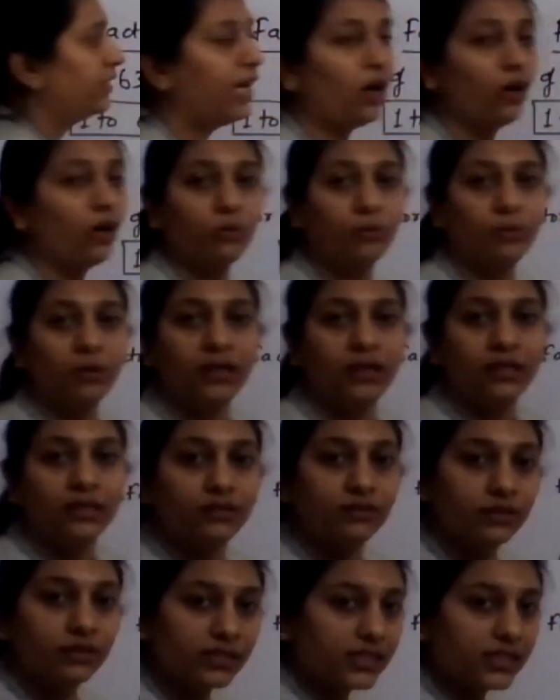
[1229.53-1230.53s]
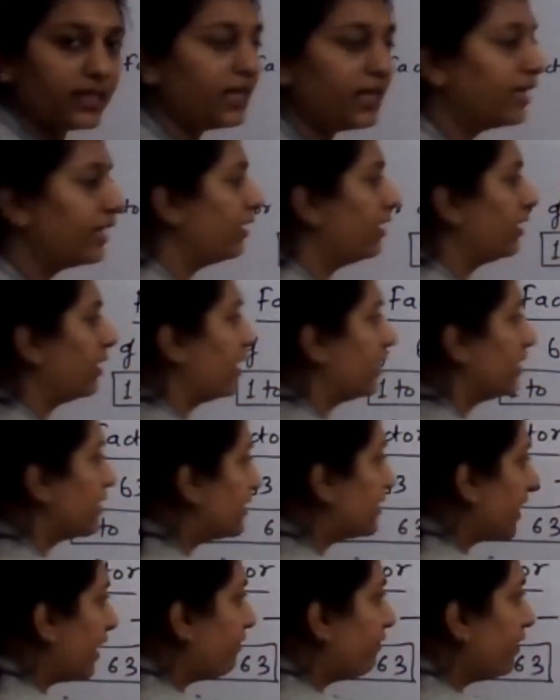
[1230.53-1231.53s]
Now, see here.
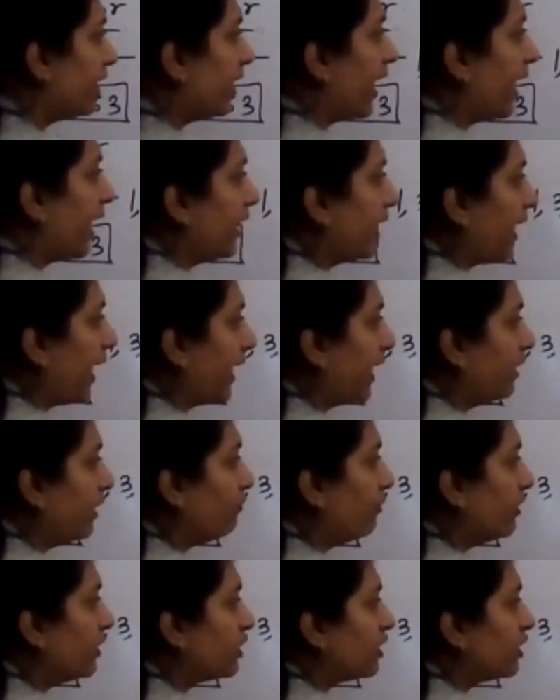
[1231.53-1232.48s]
7 and 9.